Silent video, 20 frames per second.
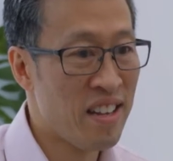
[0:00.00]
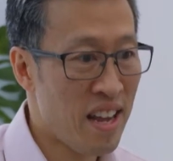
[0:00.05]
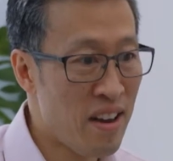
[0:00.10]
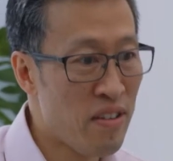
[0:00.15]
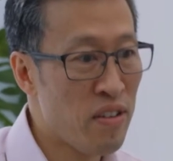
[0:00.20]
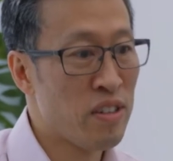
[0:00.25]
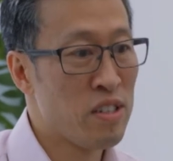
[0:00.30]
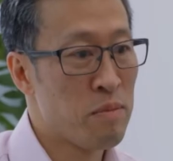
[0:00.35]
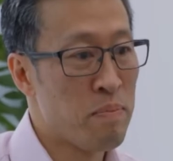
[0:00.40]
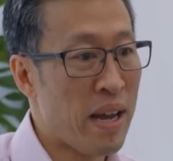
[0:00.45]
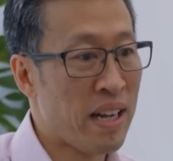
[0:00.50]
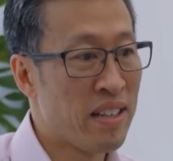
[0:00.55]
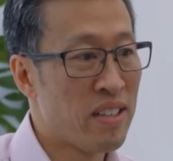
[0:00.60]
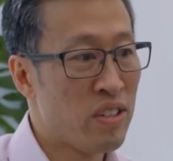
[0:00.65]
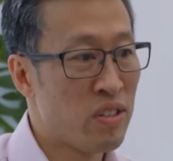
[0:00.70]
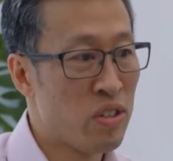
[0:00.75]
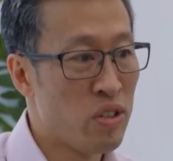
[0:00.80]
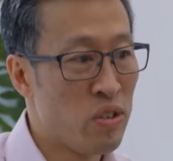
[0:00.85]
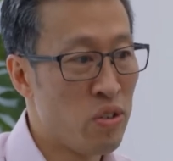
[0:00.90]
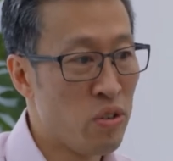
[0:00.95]
they're
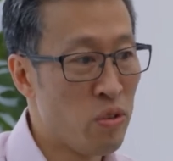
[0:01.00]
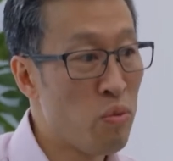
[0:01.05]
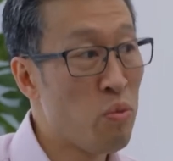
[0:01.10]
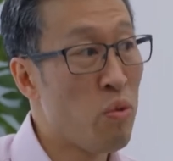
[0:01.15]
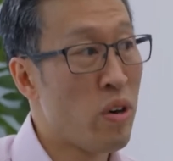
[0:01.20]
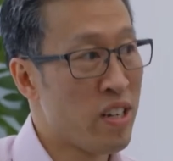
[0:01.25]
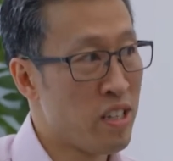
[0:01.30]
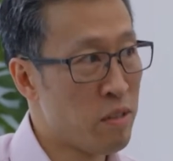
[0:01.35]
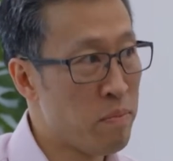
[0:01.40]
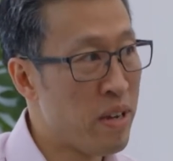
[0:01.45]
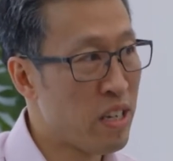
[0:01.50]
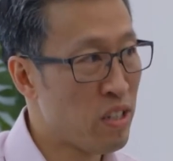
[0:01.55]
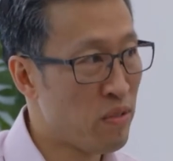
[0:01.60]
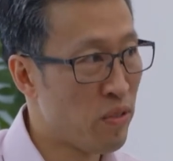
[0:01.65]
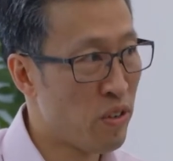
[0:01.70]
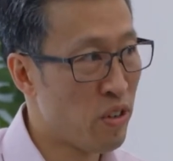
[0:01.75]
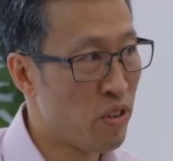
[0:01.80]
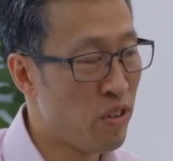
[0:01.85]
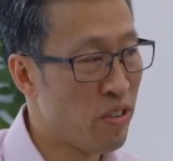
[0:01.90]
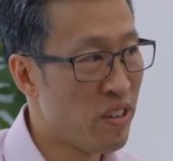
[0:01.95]
expected to do what is best
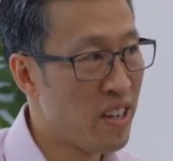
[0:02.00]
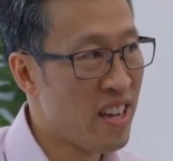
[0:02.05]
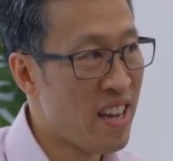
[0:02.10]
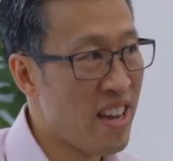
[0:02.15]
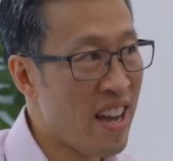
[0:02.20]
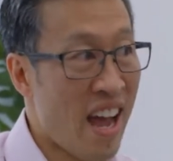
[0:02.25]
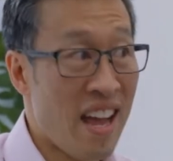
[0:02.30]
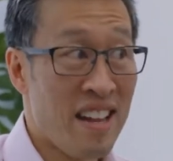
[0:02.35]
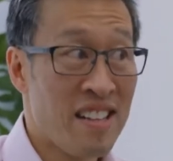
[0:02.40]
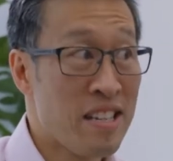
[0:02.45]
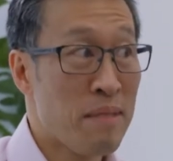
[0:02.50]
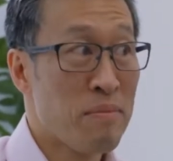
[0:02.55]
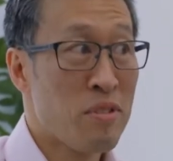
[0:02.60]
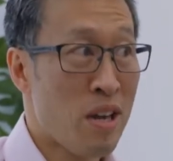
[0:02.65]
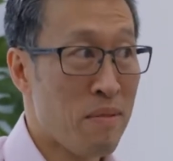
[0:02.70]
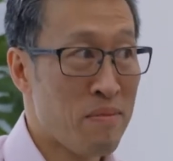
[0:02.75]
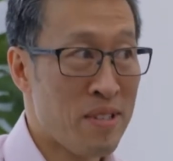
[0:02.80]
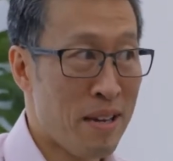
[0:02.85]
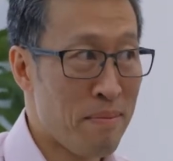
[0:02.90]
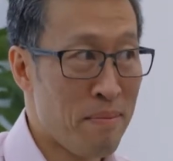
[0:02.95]
for you. And
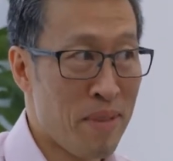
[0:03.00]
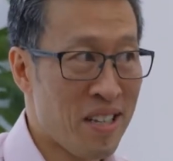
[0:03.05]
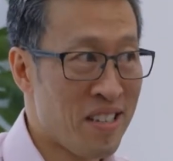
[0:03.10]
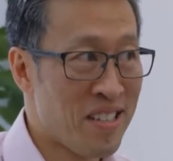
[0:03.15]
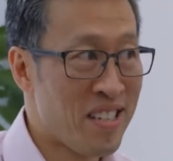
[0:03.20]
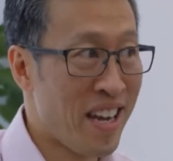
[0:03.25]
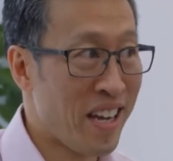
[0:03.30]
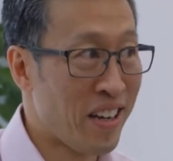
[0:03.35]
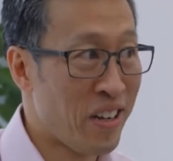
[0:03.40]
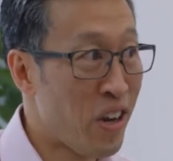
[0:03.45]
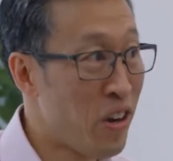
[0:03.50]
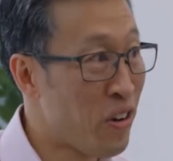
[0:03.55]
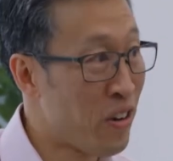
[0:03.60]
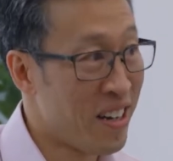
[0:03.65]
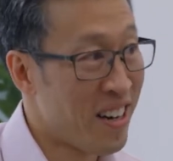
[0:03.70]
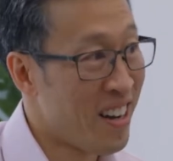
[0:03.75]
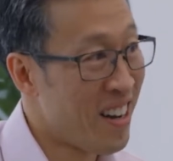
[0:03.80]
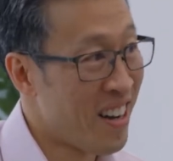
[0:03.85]
sometimes that means saying no, and